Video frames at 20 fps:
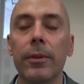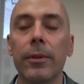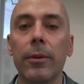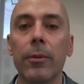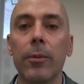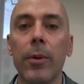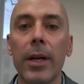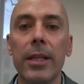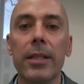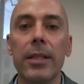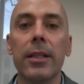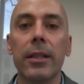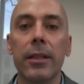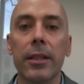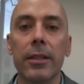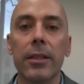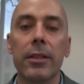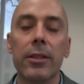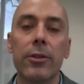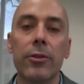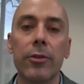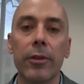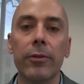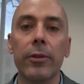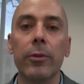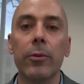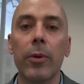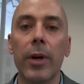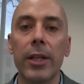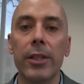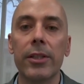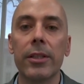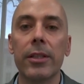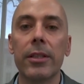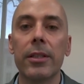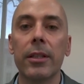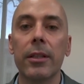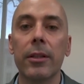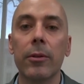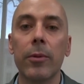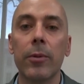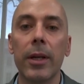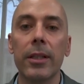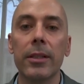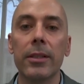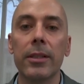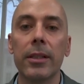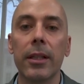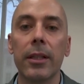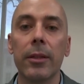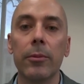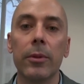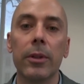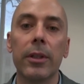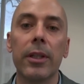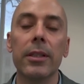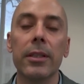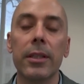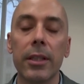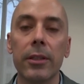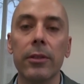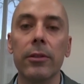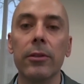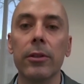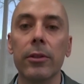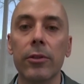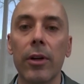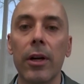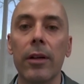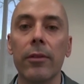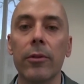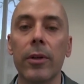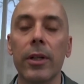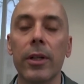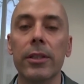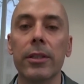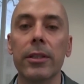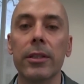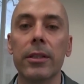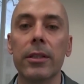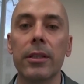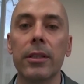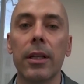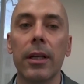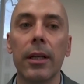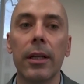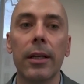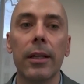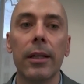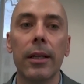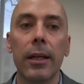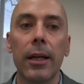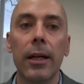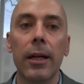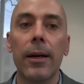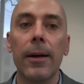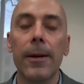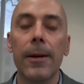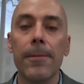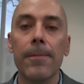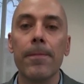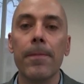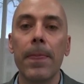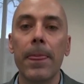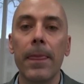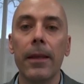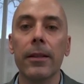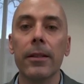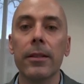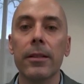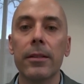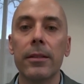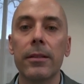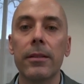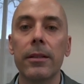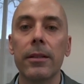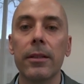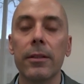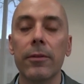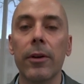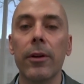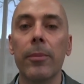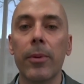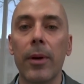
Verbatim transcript: the ways that this has driven wedges and the ways that it will continue to drive wedges um, is is very